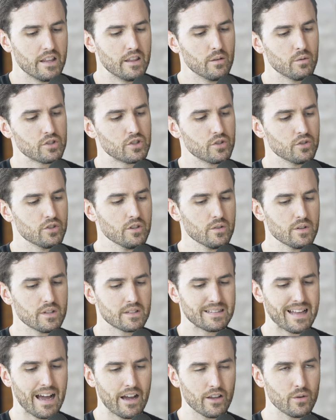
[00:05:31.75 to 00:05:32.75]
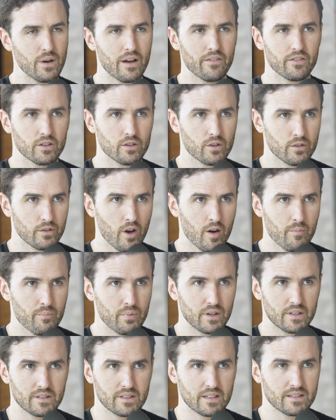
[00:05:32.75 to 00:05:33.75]
And then what you do is now you have a little
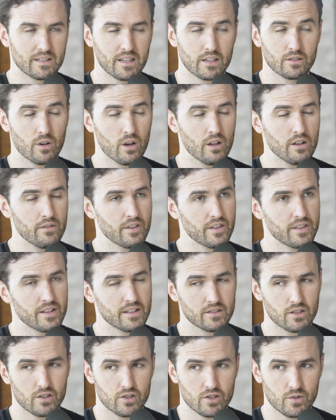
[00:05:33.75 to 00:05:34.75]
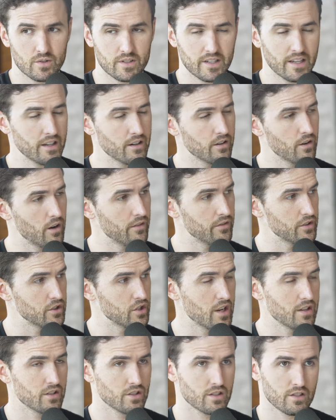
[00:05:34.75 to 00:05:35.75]
notebook that says all of the things that you did and all the
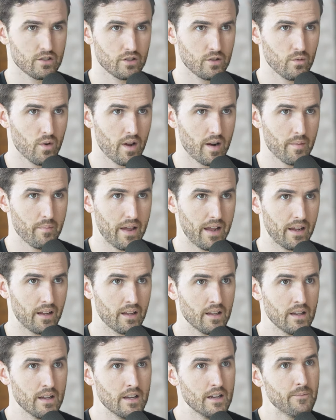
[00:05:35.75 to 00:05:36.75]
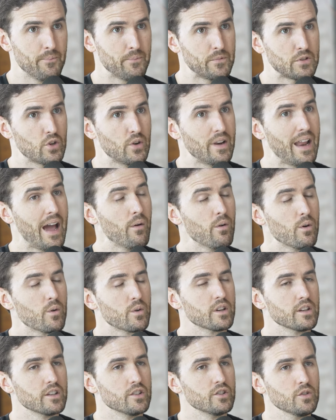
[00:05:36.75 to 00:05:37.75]
changes that you want to make. So now what we're
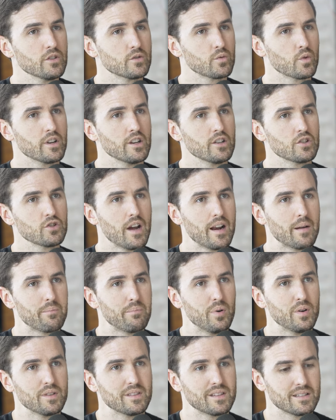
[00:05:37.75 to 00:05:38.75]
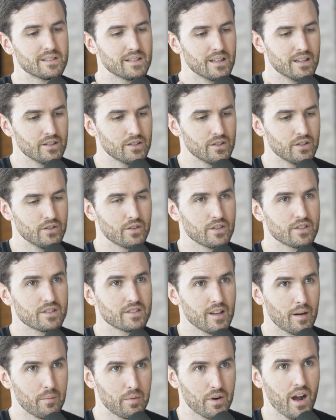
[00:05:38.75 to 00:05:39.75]
going to do is we're going to try to put this into your
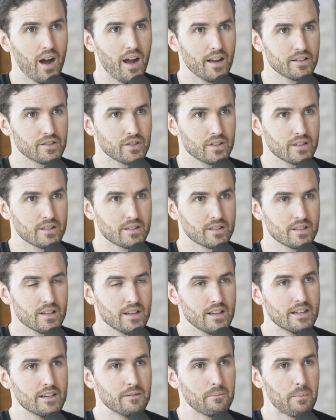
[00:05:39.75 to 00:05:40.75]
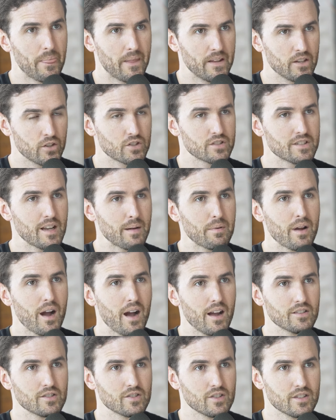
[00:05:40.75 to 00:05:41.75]
subconscious. And your
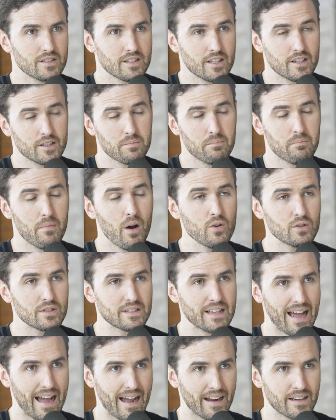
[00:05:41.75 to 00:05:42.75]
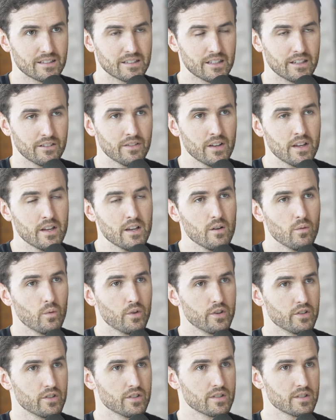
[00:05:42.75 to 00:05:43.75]
subconscious is most active
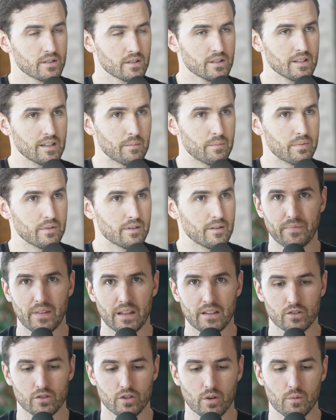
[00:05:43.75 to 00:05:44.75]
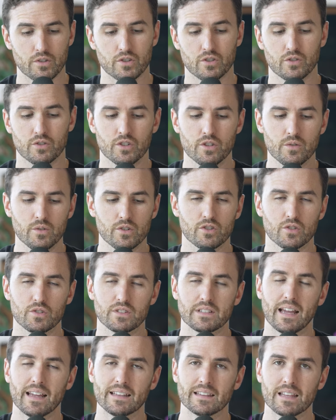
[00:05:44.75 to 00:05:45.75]
when you're asleep. And so what you do is you
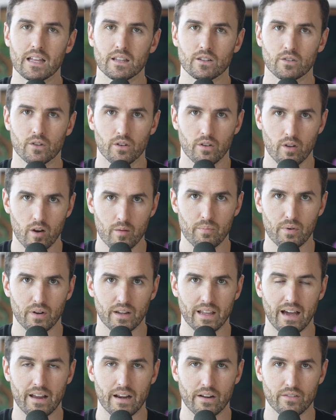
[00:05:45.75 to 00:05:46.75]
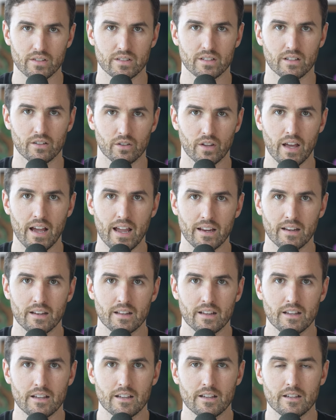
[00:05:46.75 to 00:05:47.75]
take that little notebook out every single night.
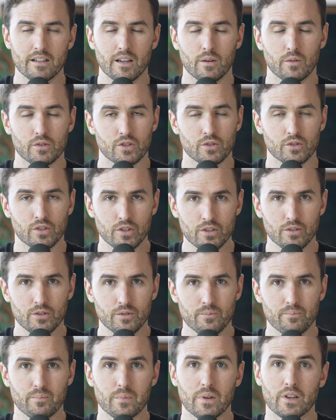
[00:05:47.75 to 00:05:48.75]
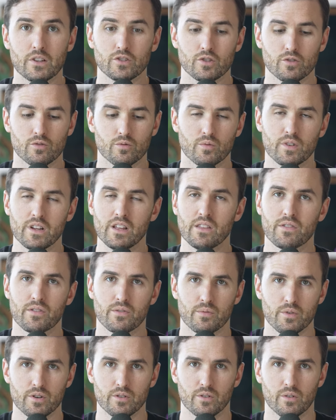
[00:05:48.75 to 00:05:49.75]
And what you do is you read
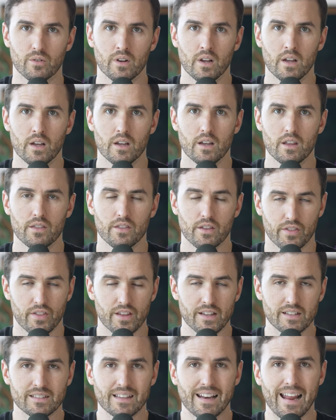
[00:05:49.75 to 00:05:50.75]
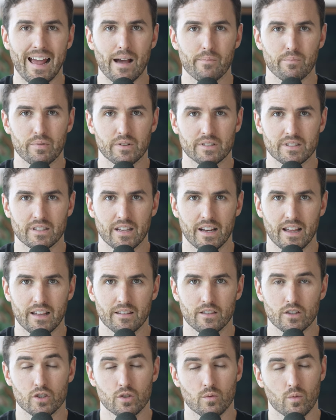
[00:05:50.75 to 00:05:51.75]
through the things that happened today
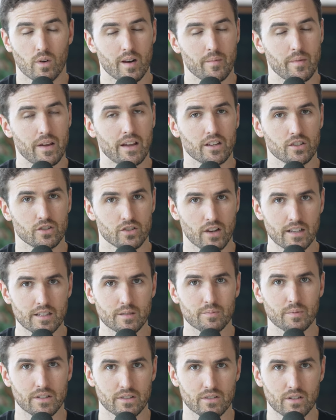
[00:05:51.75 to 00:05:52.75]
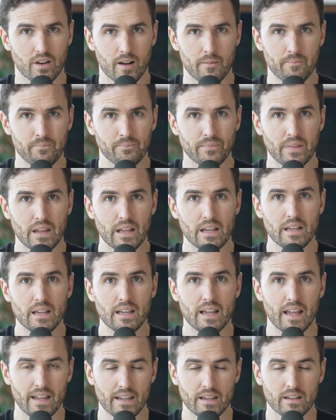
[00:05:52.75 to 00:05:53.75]
that you want to make adjustments on
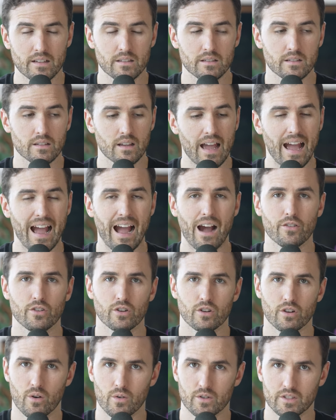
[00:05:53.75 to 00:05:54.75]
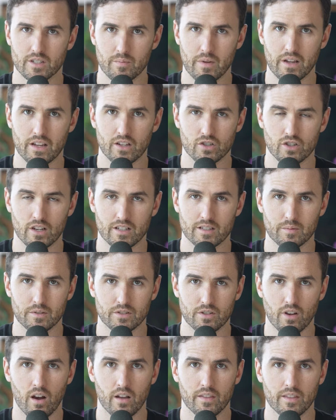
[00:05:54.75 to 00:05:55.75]
and how you're going to make
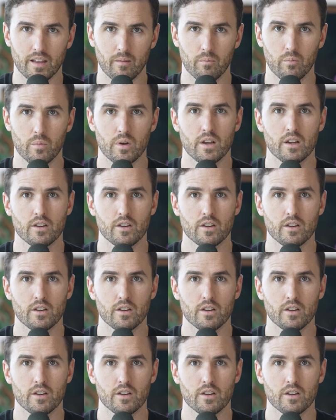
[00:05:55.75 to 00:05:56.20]
adjustments on them.